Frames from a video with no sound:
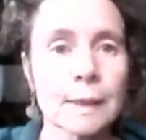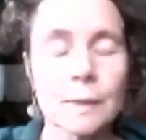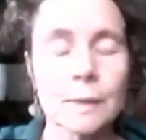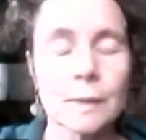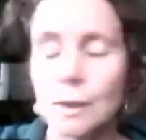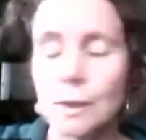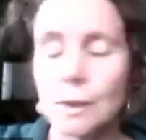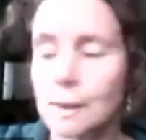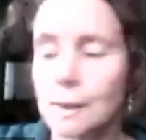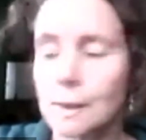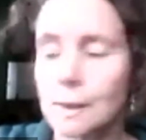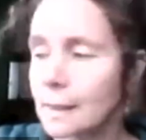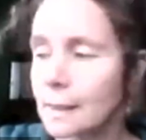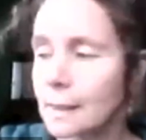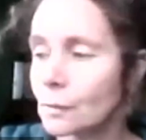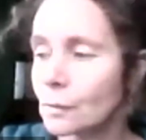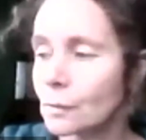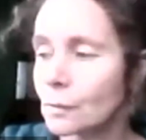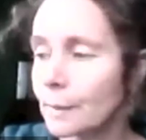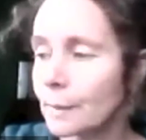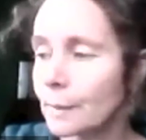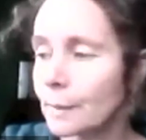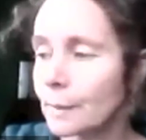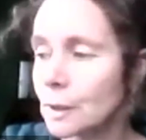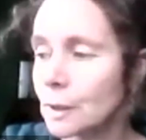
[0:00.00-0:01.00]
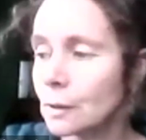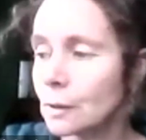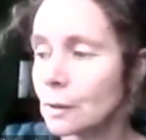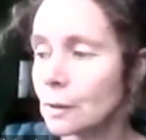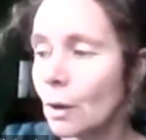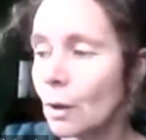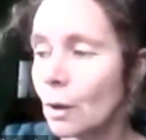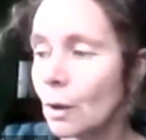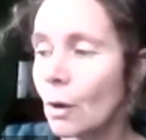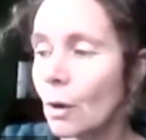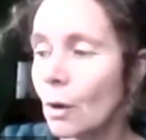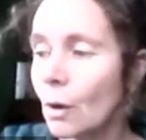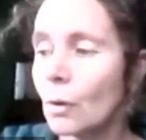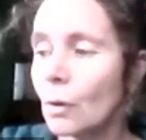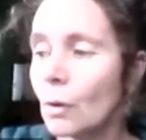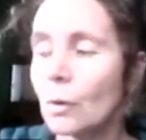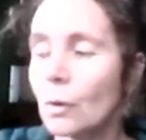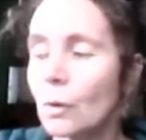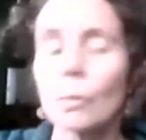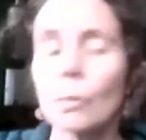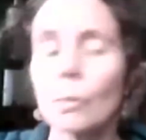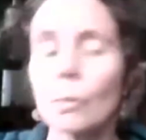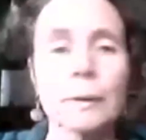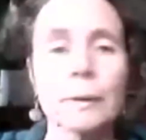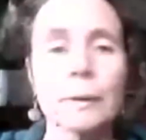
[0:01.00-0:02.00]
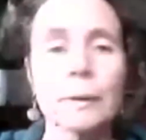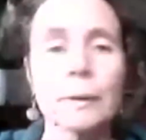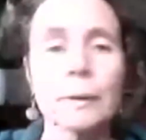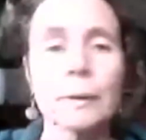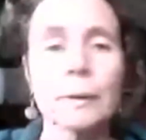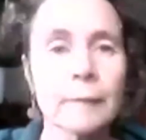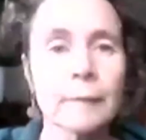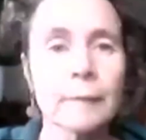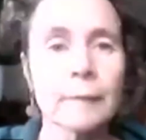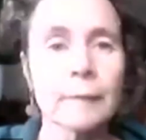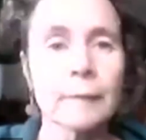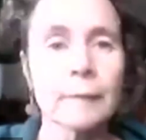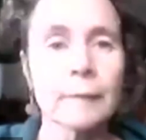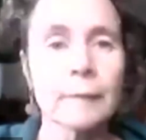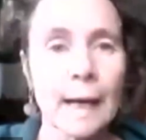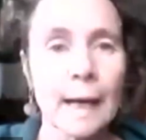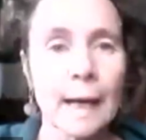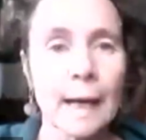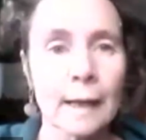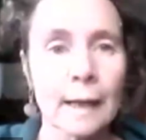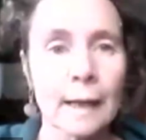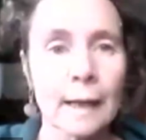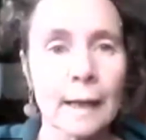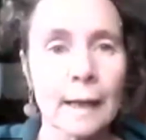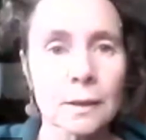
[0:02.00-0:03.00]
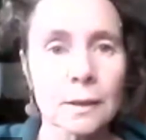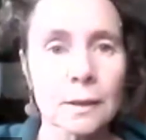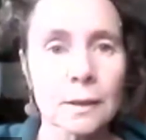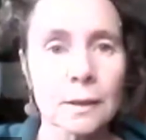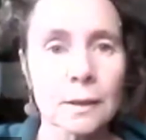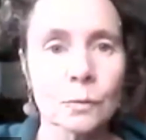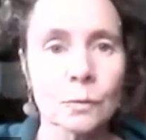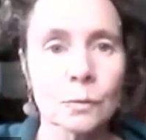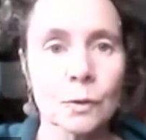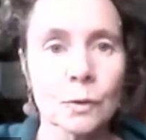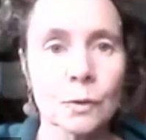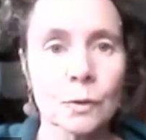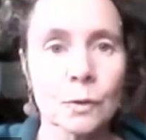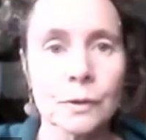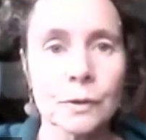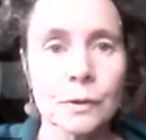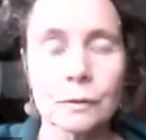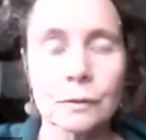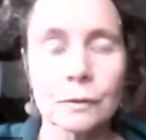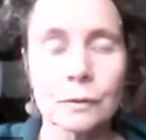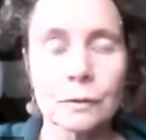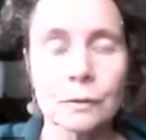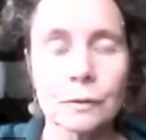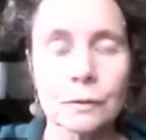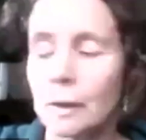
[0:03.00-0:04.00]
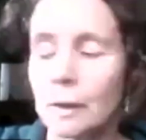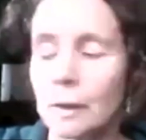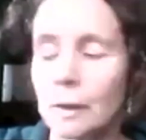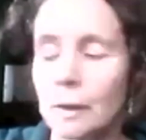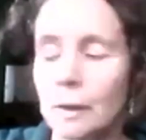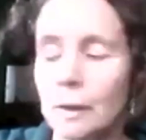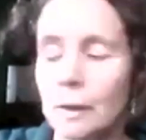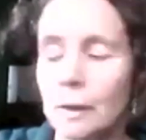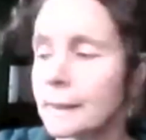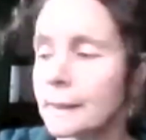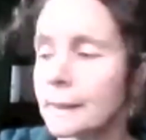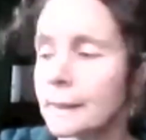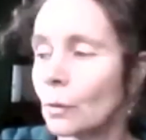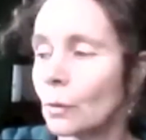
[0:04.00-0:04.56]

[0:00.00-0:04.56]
we just get swept along, or we react to what's arising,